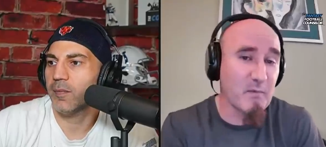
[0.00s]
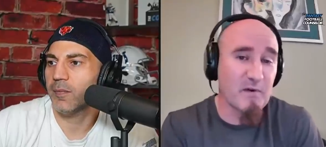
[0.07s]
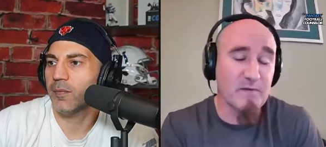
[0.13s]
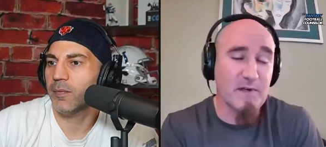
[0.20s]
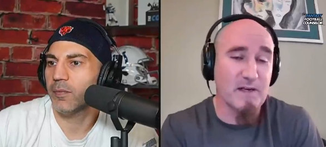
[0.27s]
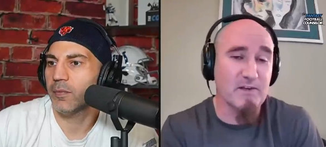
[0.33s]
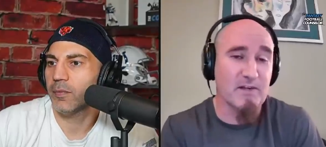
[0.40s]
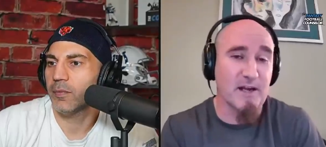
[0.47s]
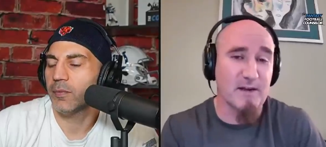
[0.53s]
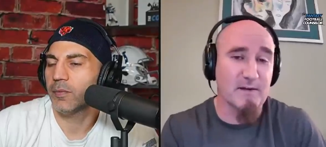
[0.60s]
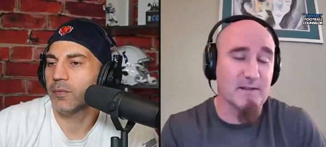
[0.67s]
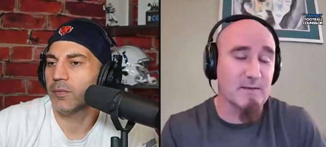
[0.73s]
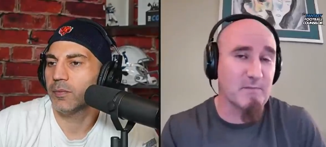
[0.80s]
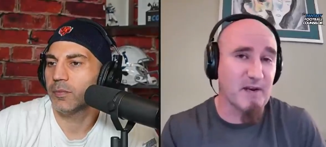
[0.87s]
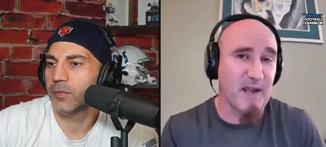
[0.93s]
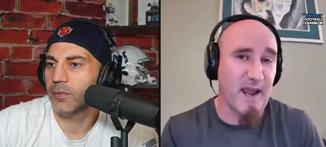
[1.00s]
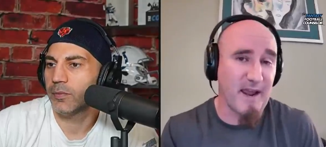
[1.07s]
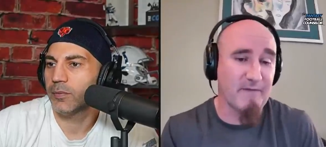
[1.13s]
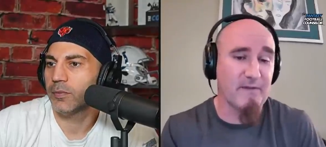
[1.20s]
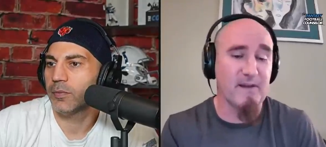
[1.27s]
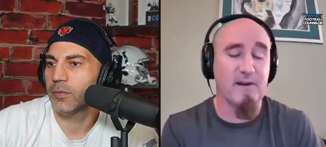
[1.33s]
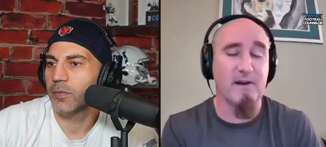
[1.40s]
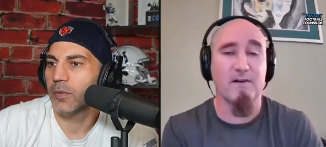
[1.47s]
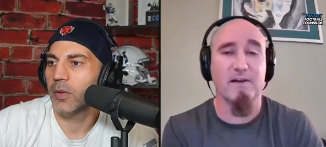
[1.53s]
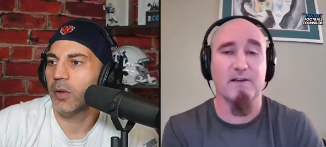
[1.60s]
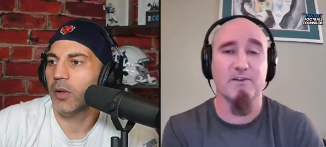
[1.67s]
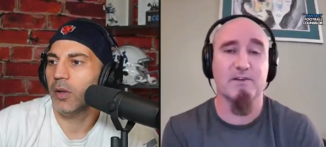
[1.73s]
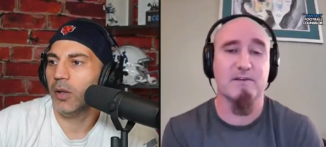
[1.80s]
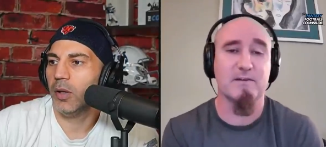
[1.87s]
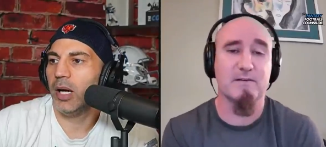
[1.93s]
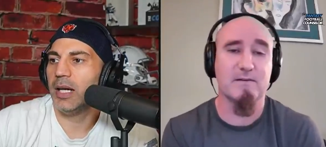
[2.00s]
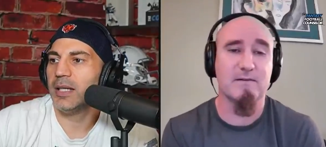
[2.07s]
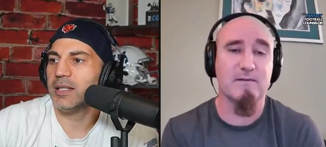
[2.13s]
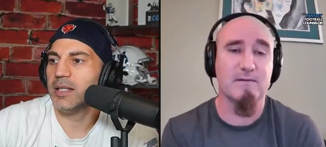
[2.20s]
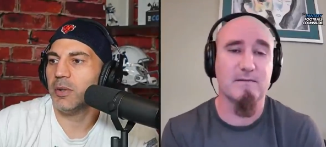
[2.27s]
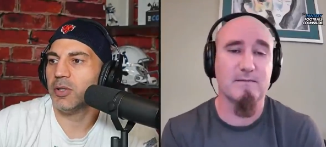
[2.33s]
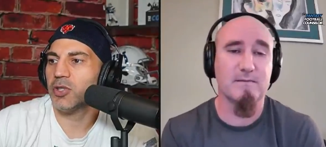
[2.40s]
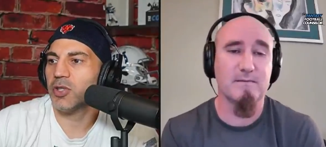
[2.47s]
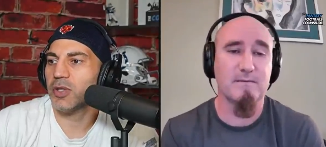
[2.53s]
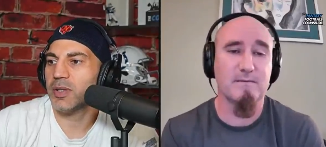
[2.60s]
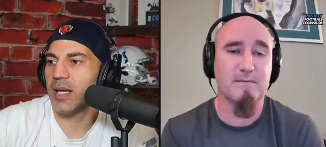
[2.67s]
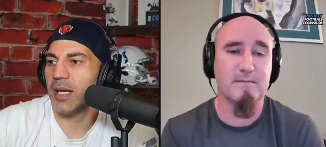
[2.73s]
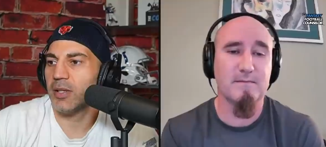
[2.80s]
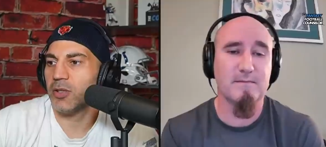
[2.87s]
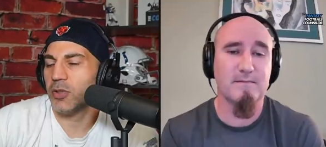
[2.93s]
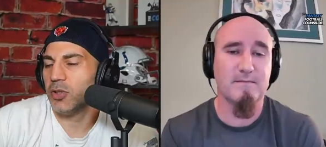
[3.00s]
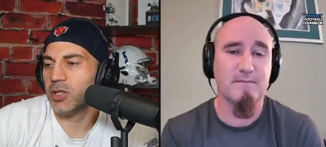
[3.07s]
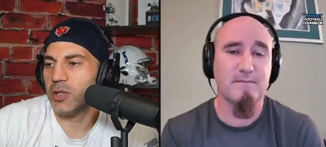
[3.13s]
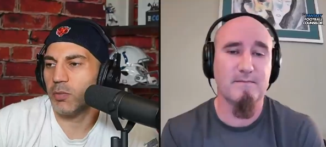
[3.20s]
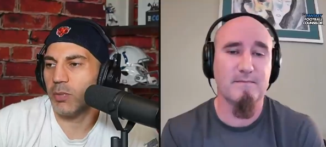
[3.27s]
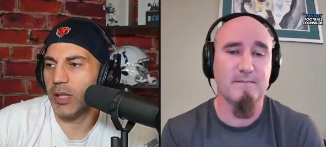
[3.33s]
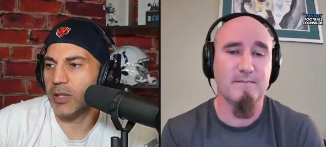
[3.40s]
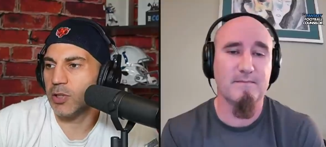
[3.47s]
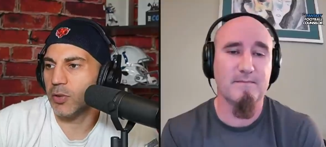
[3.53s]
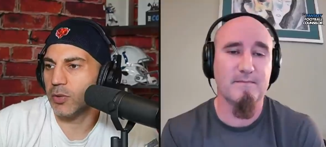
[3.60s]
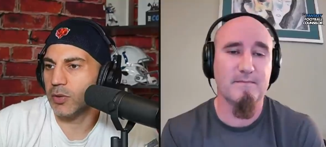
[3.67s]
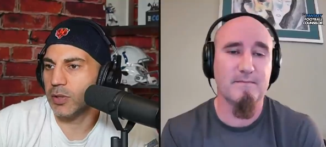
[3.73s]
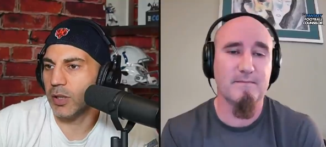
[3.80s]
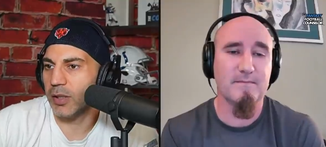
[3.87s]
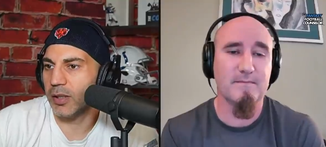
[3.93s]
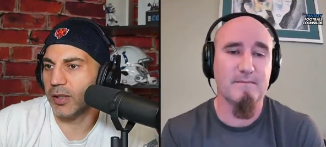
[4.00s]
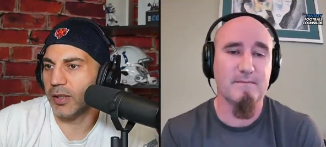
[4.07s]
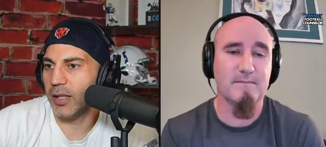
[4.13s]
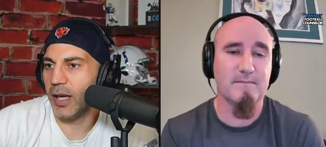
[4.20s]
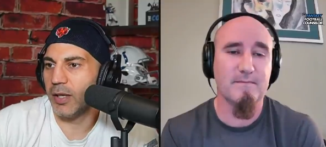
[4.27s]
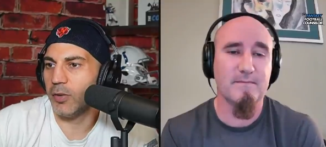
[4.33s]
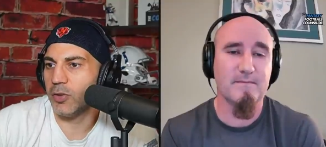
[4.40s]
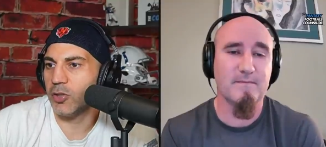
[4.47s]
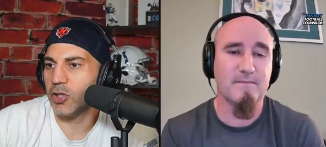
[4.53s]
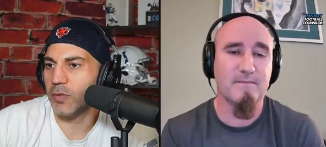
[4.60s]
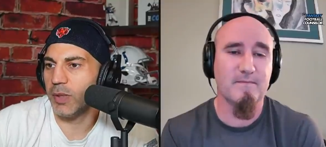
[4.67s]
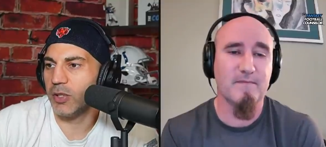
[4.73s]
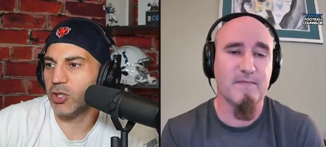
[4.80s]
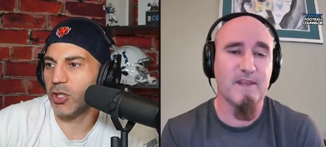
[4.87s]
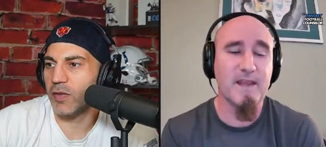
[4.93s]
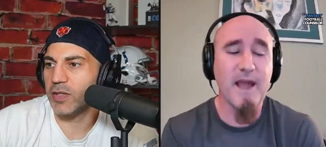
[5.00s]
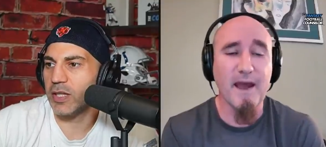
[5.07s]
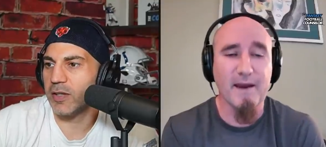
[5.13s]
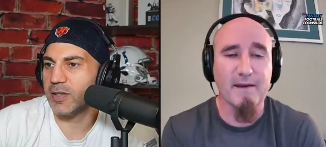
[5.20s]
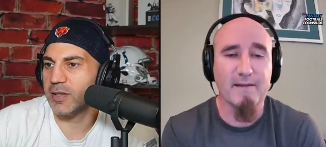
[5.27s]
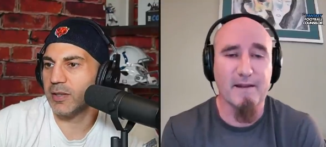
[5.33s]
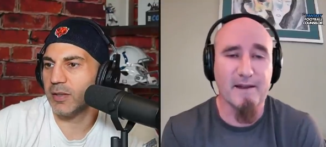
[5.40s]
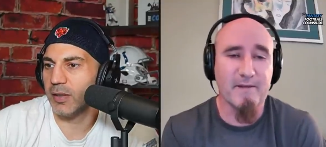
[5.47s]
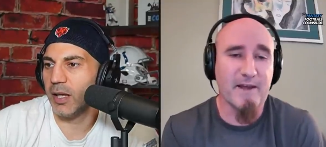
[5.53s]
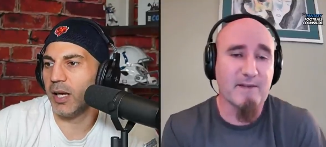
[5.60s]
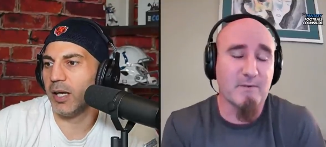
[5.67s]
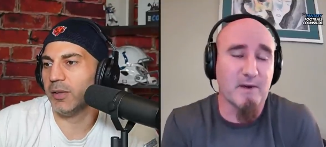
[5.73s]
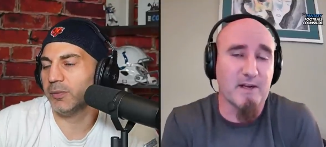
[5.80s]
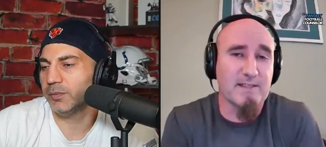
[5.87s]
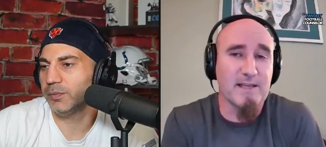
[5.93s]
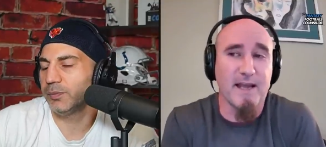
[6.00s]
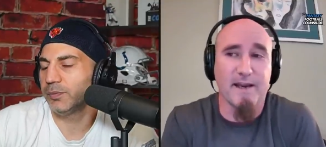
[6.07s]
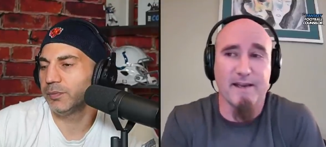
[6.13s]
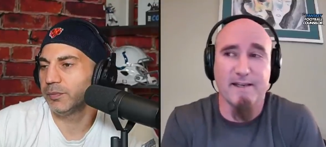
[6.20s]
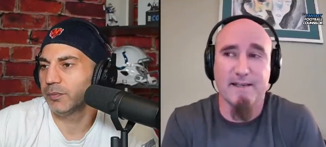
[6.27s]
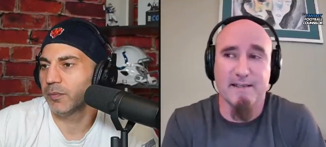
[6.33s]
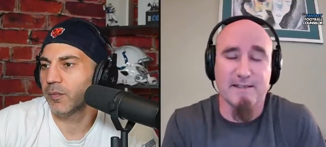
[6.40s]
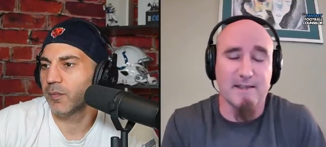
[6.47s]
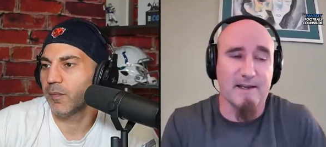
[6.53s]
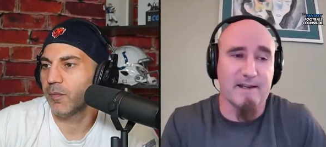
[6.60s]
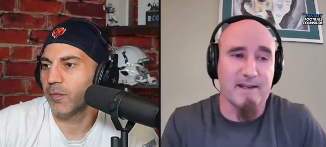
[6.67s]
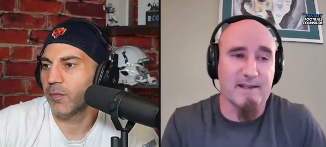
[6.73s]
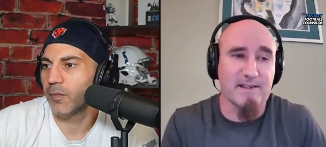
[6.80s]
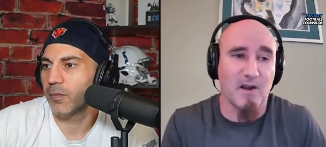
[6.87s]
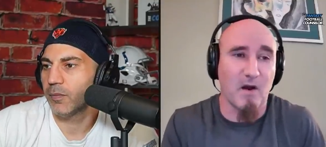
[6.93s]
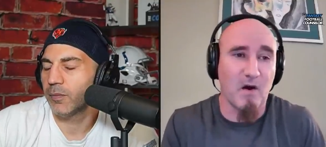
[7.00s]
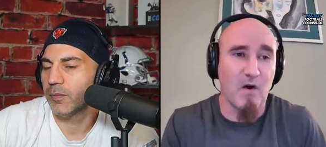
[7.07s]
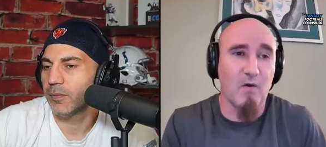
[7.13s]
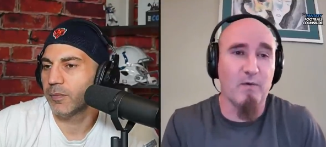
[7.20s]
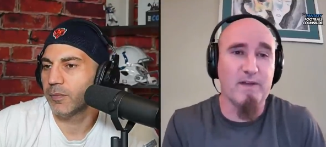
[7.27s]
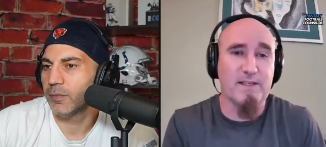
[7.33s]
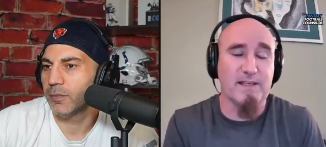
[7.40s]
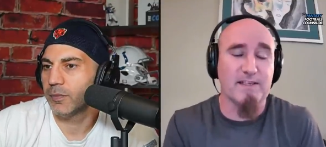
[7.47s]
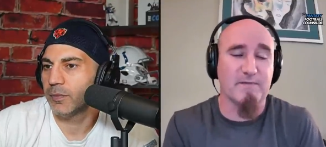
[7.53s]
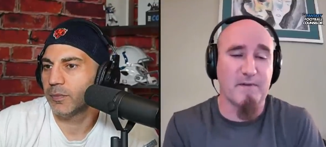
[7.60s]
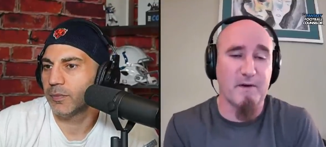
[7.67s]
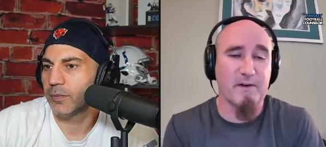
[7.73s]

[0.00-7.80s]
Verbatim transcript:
Speaker 1: of touchdowns, but half the yardage.
Speaker 2: Oh, I see what you're saying. So he's just a red zone target. Yeah, I know what you mean.
Speaker 1: Jefferson, yeah, and that's yeah. what I said. He's like, he's always, he's a very